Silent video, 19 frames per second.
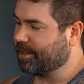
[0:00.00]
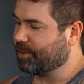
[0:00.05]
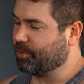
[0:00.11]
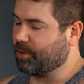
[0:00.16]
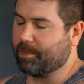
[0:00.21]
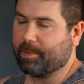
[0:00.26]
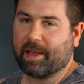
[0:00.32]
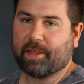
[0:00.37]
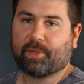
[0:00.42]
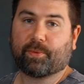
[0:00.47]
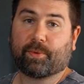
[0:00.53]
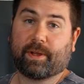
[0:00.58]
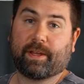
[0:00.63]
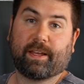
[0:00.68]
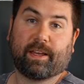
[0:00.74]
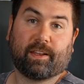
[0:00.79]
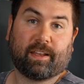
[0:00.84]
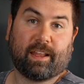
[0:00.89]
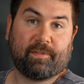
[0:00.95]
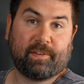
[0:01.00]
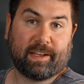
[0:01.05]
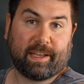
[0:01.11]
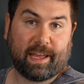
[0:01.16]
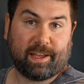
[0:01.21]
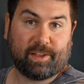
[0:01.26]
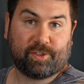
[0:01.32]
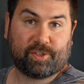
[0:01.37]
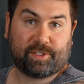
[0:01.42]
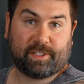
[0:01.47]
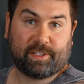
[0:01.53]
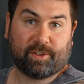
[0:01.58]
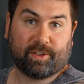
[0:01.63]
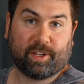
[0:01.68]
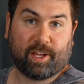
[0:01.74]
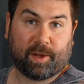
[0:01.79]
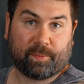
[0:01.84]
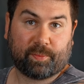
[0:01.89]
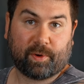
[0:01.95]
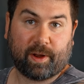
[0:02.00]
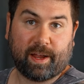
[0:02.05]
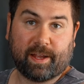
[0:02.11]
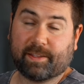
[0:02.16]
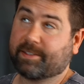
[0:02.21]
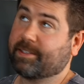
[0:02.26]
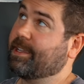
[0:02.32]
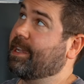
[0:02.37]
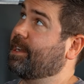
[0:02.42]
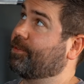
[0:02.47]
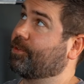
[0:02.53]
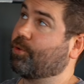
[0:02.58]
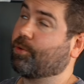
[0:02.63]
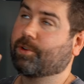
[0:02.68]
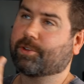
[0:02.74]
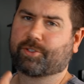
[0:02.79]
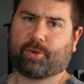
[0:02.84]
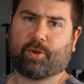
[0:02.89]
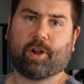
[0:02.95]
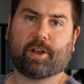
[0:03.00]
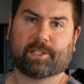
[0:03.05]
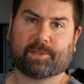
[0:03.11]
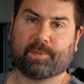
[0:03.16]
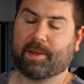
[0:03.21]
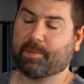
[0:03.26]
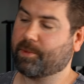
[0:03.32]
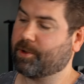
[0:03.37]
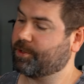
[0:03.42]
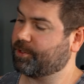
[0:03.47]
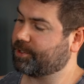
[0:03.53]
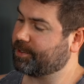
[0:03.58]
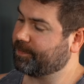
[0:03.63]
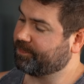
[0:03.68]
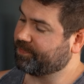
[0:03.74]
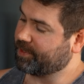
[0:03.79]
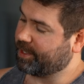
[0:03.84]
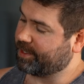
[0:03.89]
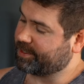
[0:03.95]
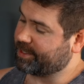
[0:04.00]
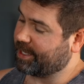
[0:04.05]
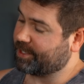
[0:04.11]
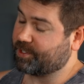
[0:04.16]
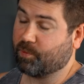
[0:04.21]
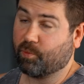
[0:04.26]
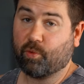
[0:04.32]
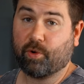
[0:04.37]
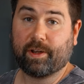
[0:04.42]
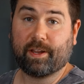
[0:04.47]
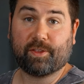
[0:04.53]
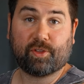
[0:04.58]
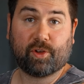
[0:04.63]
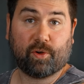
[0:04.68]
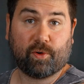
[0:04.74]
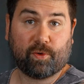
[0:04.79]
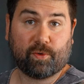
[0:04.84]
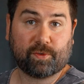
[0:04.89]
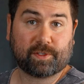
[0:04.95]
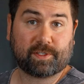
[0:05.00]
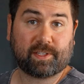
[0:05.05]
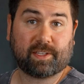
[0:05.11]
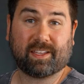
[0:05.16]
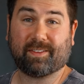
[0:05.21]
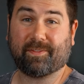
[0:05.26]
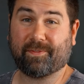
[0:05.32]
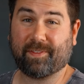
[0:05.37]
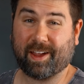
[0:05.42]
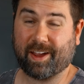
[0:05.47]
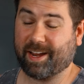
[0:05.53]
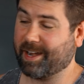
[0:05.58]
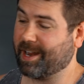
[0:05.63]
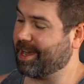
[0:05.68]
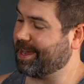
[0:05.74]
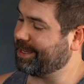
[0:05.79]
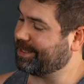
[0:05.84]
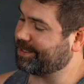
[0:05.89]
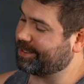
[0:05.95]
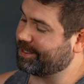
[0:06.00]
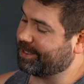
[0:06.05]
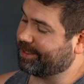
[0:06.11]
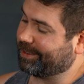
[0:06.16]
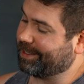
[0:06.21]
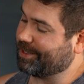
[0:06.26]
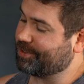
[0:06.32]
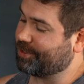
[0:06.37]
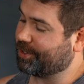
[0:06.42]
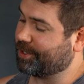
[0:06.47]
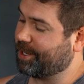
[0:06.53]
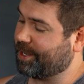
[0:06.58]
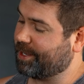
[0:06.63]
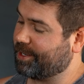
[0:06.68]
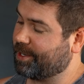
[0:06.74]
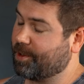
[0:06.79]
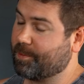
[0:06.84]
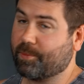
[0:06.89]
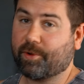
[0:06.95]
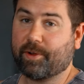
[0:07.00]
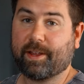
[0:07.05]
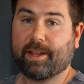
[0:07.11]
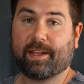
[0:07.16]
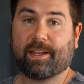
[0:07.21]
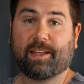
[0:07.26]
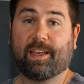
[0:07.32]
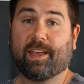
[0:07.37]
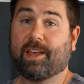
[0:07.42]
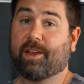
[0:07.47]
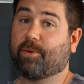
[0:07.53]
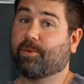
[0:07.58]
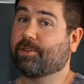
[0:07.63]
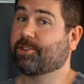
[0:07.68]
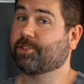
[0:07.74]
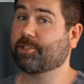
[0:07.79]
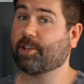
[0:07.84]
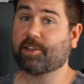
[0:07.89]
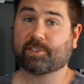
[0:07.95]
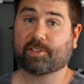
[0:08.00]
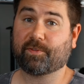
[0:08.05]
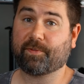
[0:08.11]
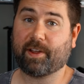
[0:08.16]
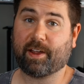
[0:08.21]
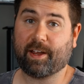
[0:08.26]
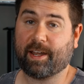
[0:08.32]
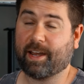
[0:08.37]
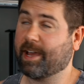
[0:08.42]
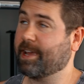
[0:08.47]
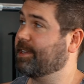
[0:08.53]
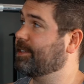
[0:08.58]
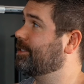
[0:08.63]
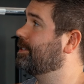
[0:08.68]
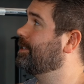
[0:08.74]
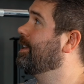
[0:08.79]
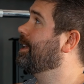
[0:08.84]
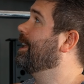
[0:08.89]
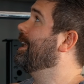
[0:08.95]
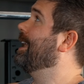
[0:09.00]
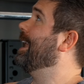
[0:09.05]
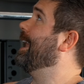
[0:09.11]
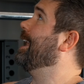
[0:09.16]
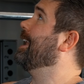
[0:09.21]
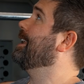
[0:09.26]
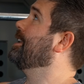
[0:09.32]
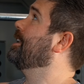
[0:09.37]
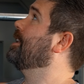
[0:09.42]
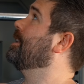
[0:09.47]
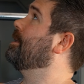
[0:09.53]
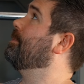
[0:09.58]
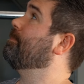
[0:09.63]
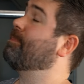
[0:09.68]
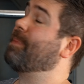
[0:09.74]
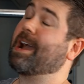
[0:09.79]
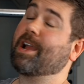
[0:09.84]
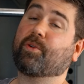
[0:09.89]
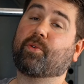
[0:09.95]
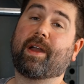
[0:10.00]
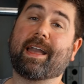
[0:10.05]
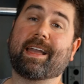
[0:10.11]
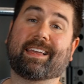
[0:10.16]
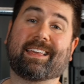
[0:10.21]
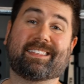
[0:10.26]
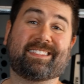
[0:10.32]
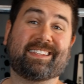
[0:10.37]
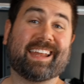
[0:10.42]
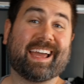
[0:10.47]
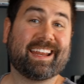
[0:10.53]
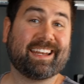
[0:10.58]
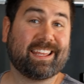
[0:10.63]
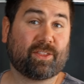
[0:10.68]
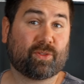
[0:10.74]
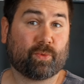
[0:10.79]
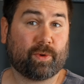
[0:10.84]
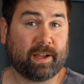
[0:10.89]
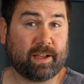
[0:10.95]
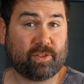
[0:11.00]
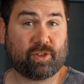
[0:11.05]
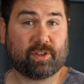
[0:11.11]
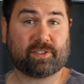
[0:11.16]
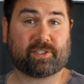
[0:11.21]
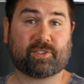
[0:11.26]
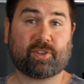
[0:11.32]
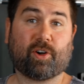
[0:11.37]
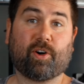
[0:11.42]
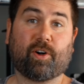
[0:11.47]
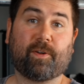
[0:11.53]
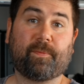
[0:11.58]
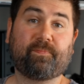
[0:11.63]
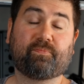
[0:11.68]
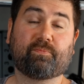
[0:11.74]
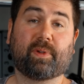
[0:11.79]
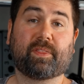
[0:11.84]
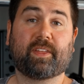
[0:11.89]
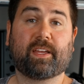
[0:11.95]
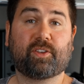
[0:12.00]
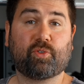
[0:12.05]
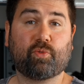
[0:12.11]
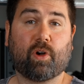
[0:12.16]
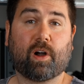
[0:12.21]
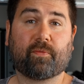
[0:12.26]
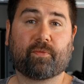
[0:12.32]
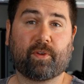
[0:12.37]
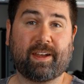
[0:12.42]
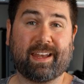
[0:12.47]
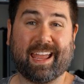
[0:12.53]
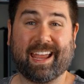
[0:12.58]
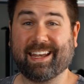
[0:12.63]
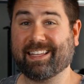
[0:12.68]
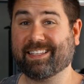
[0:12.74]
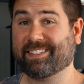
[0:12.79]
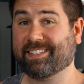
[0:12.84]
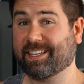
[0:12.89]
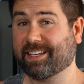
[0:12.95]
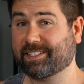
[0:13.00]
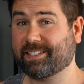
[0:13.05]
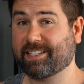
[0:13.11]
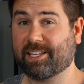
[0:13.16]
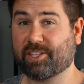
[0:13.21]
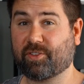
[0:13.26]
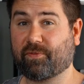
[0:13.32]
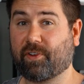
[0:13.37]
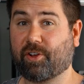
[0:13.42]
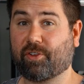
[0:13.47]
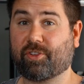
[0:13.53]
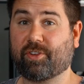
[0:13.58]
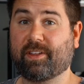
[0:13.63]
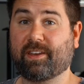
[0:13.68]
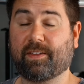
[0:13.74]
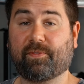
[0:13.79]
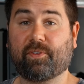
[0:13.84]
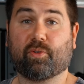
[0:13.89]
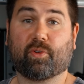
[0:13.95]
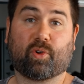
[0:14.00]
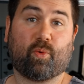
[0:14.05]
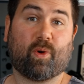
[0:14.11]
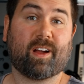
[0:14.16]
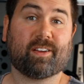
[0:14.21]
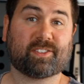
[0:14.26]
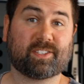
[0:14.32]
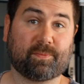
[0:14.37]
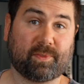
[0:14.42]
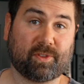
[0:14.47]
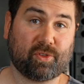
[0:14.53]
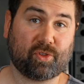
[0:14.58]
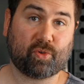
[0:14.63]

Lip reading: 3x3, 11 gauge steel uprights, and of course cross members. It's got some 1-inch holes, very nice laser cut numbering, which is also very nice. And my rack is 93 inches tall, but they do offer an 86-inch version if you require something